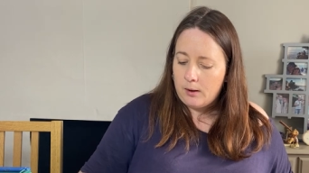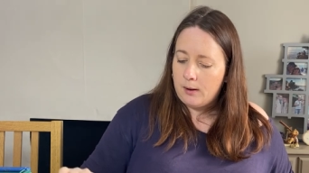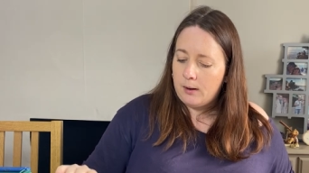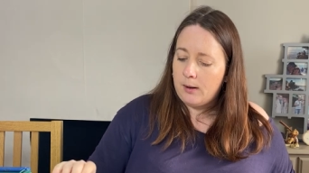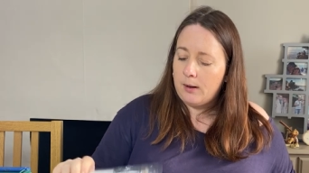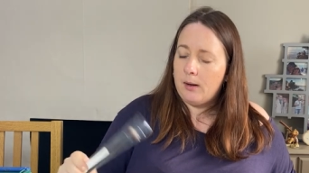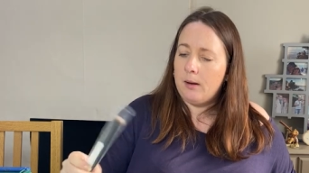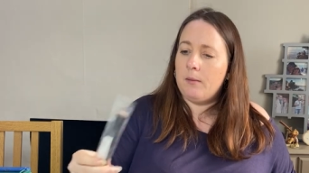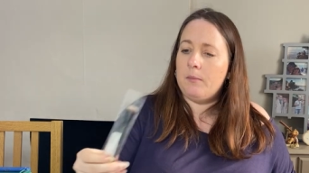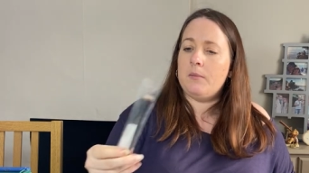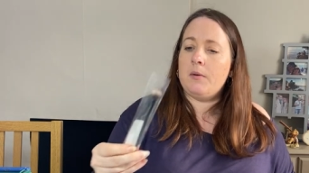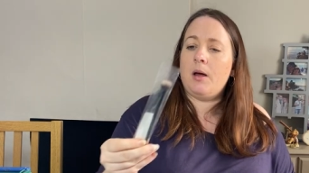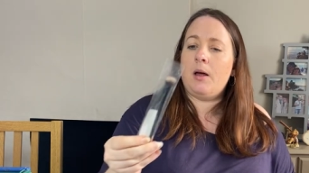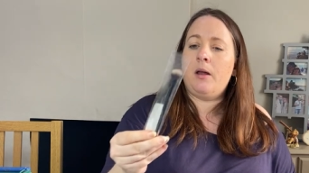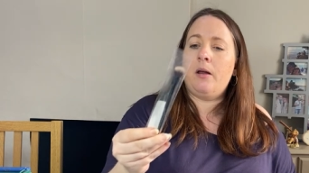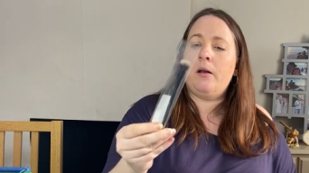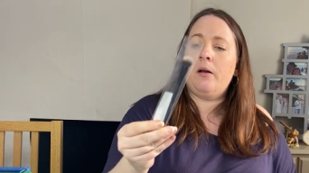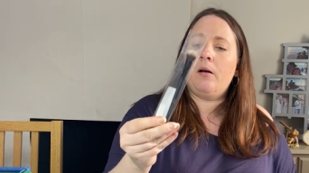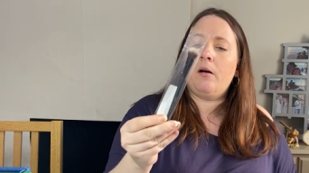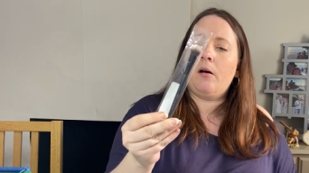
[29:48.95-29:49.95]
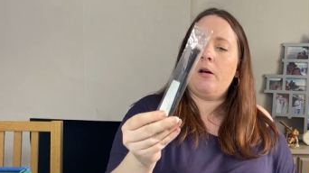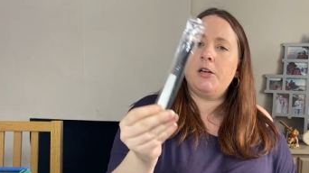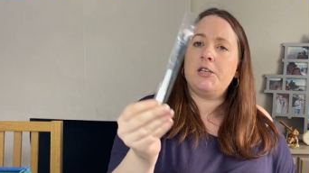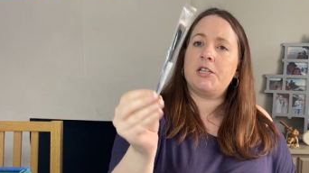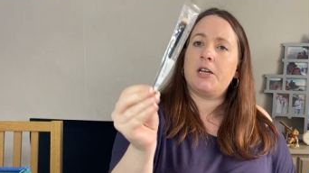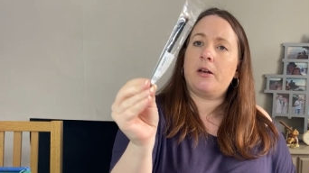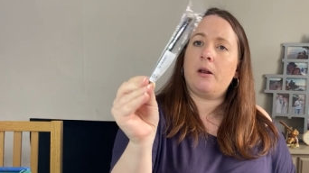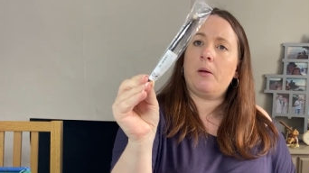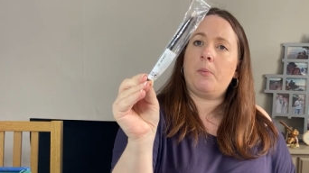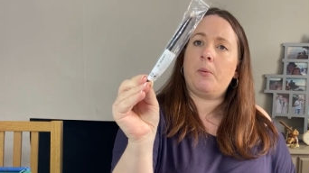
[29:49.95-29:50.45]
um, an
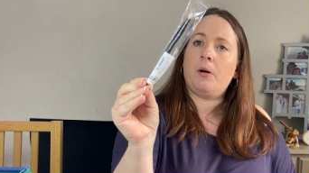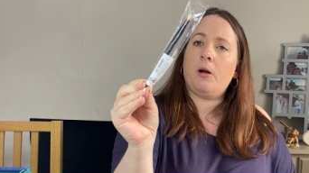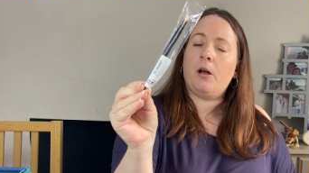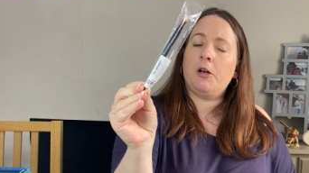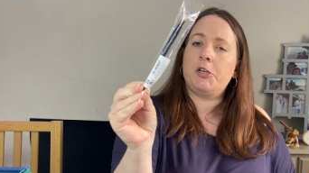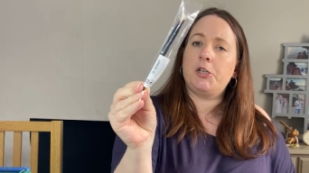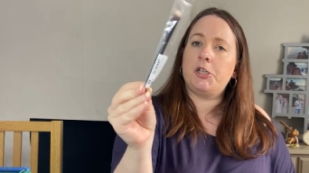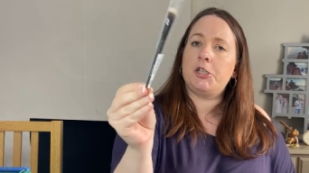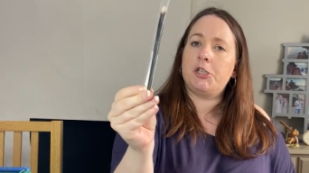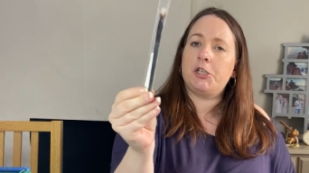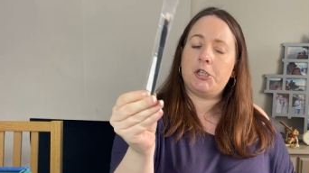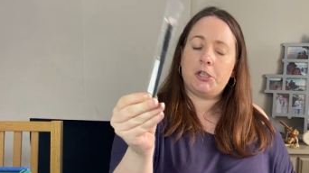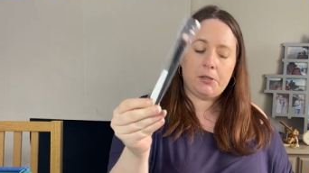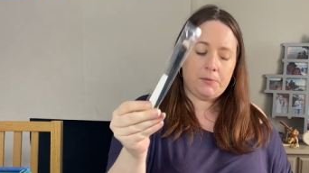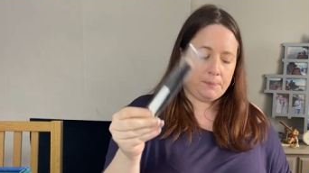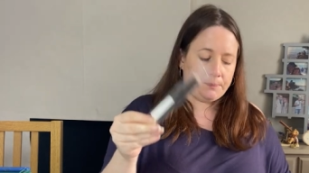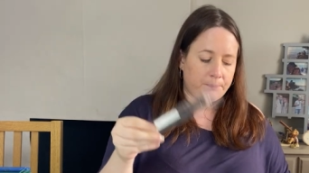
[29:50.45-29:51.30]
eyeshadow brush,